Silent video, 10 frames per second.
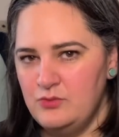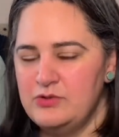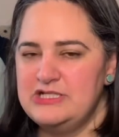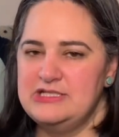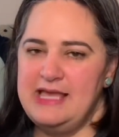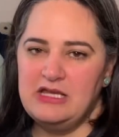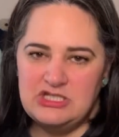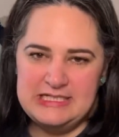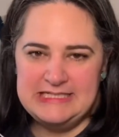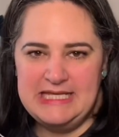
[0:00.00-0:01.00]
which is
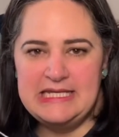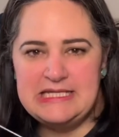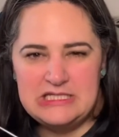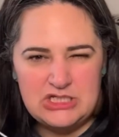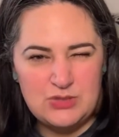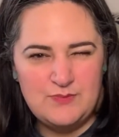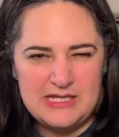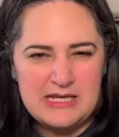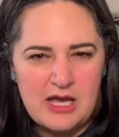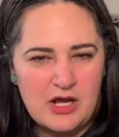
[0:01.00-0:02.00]
actually intended to
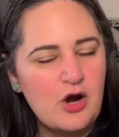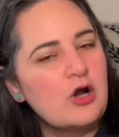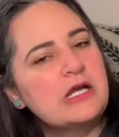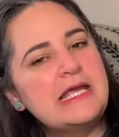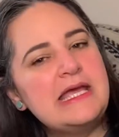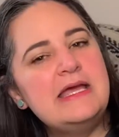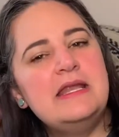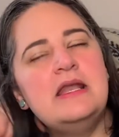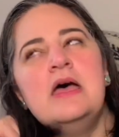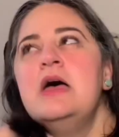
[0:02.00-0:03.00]
be a
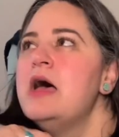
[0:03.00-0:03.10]
cardigan,